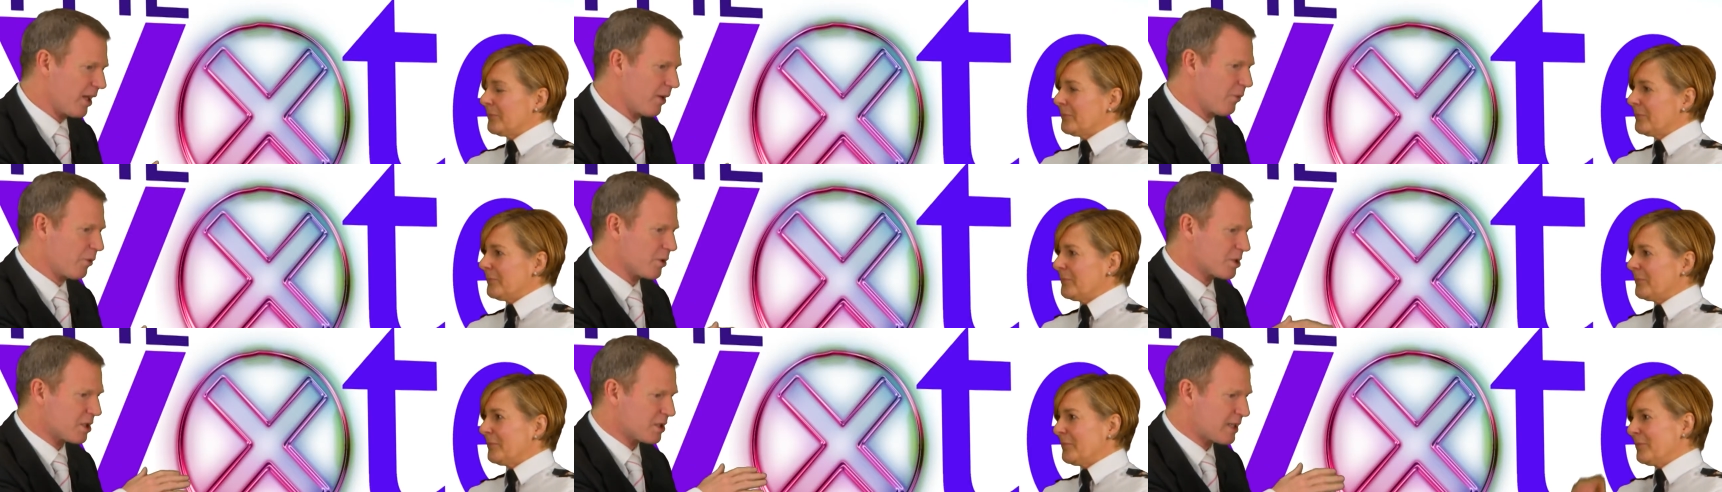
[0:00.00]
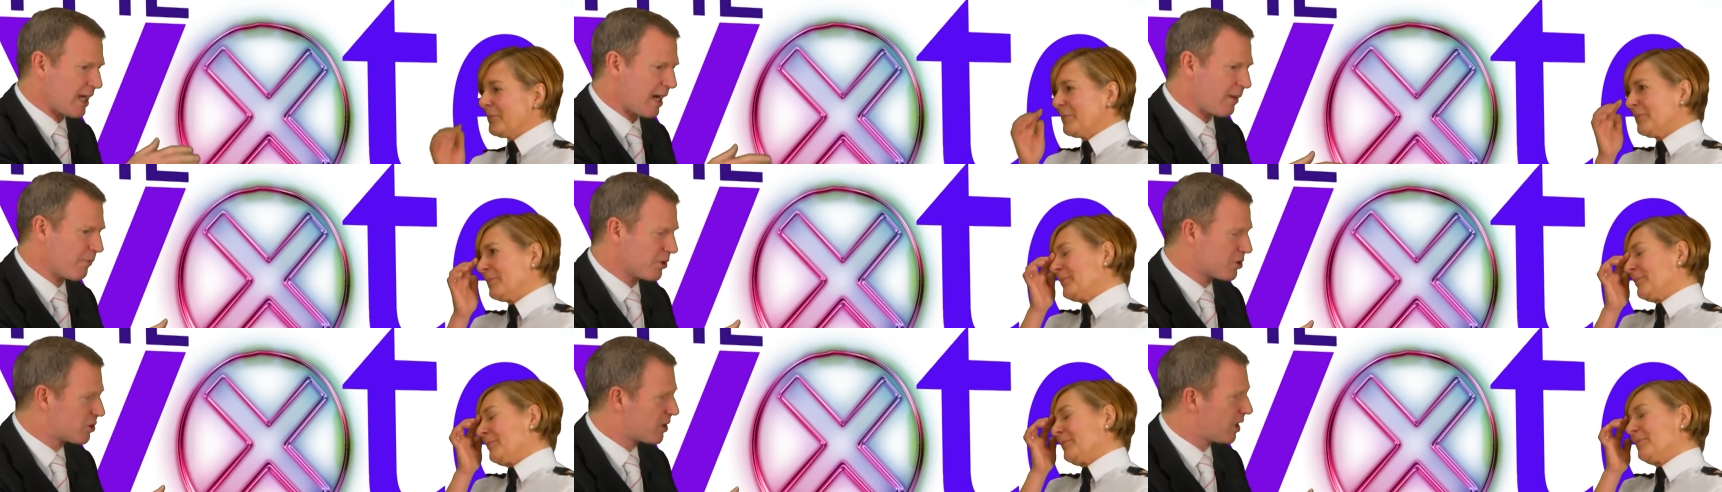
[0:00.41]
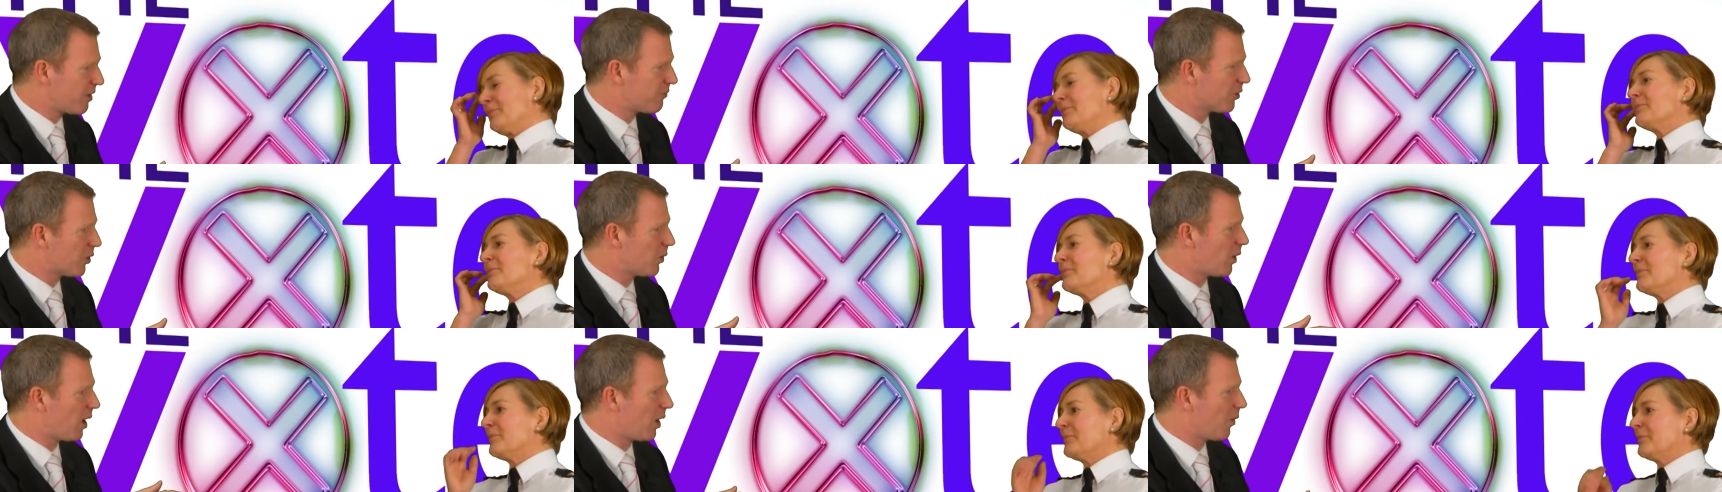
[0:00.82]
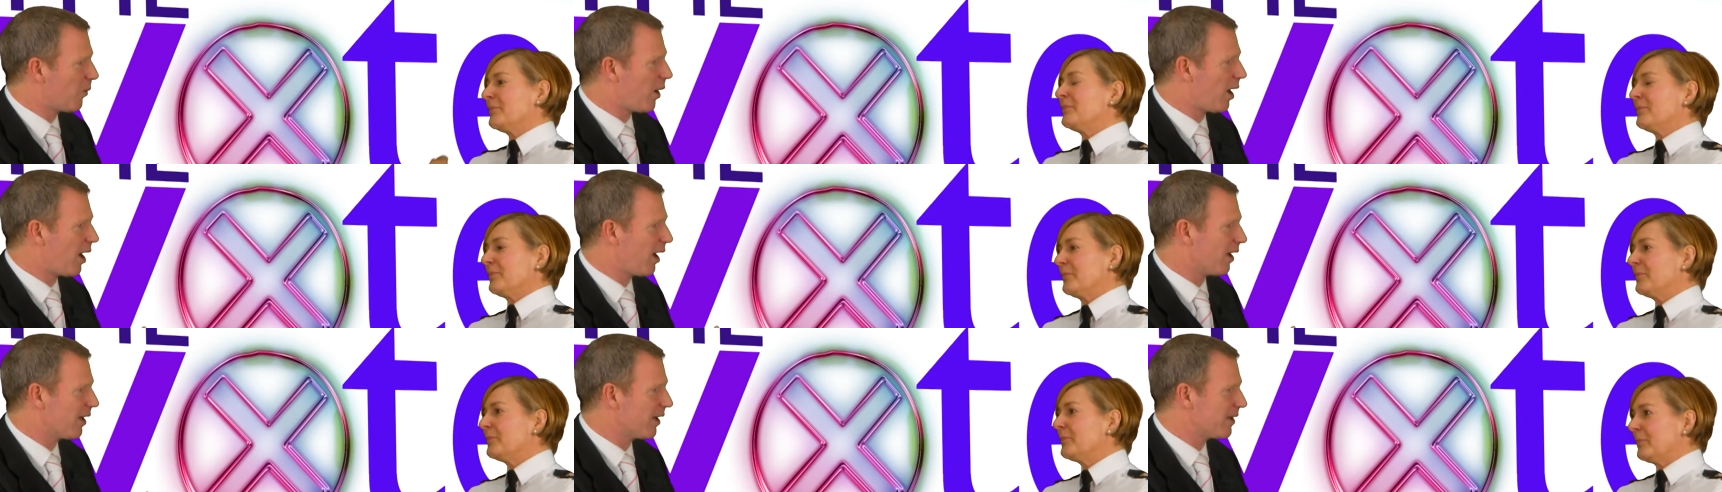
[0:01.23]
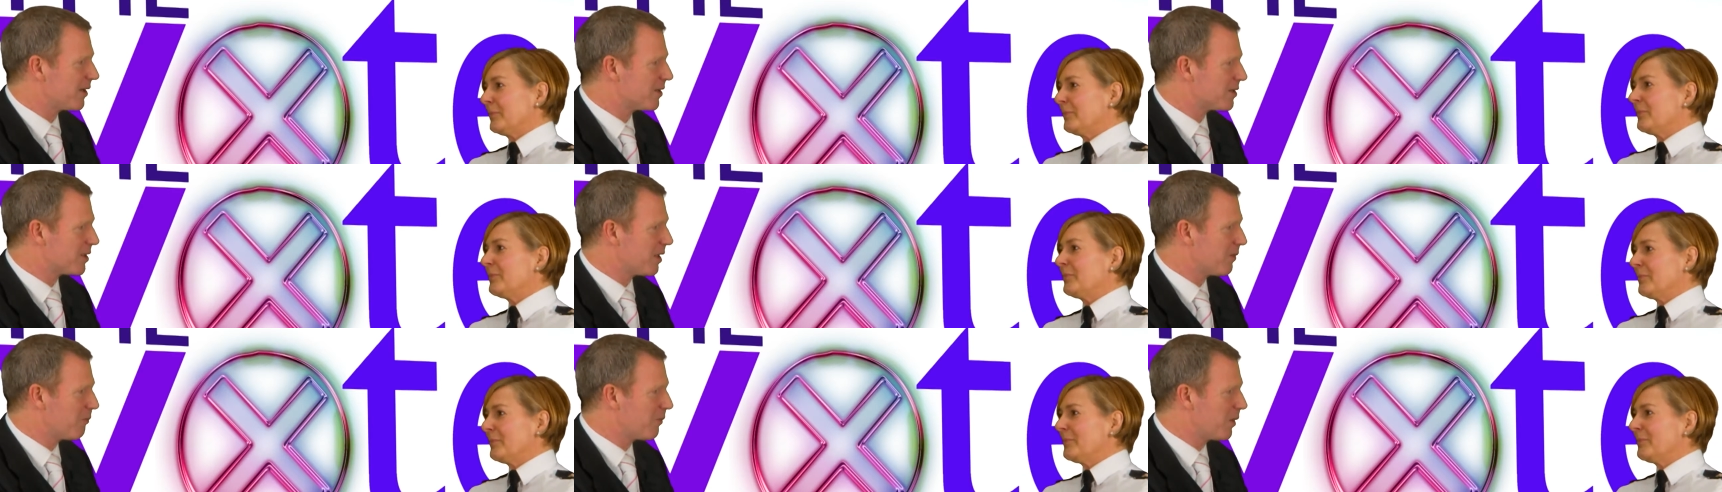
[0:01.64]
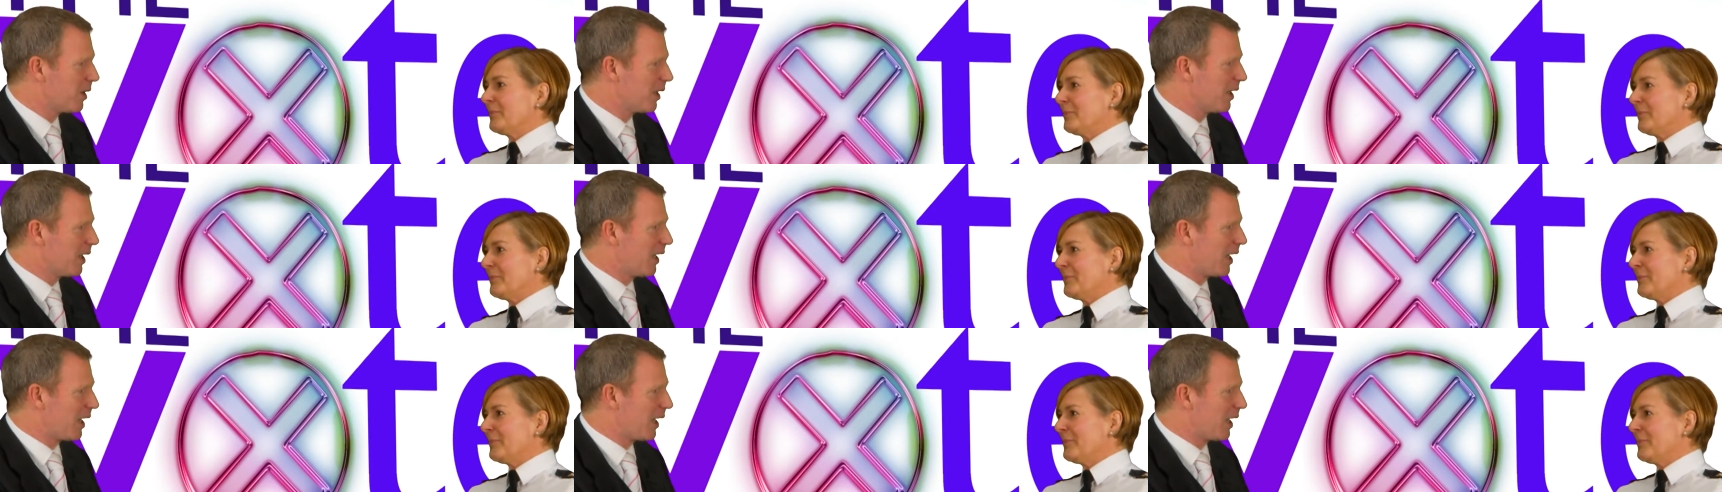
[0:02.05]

Speaker 1: and there was a downward trend for quite a while, and um,